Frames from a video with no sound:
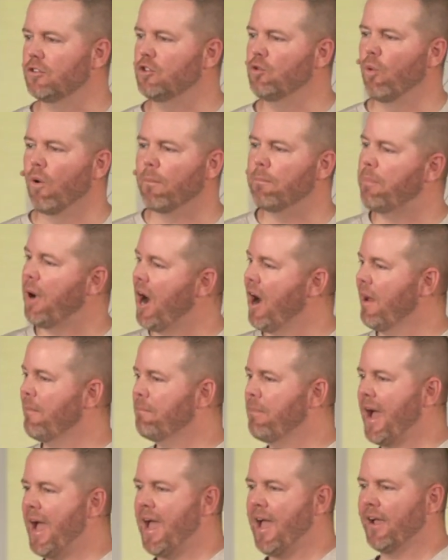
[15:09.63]
You were
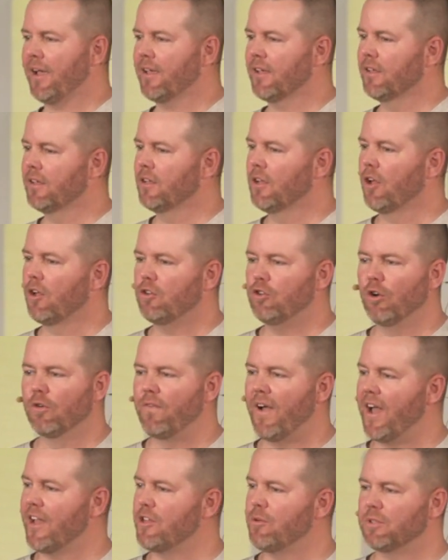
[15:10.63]
bought back. Your
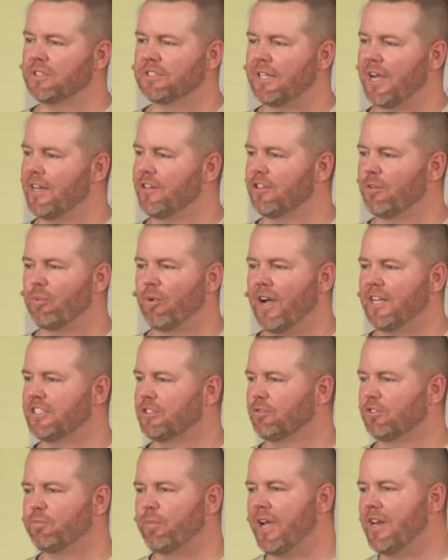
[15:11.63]
value is tied to the price
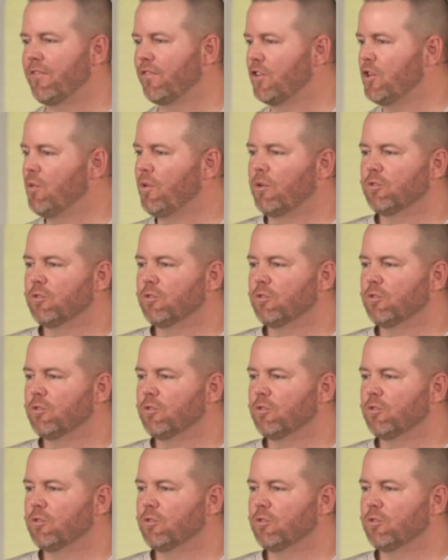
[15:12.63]
that was paid for you,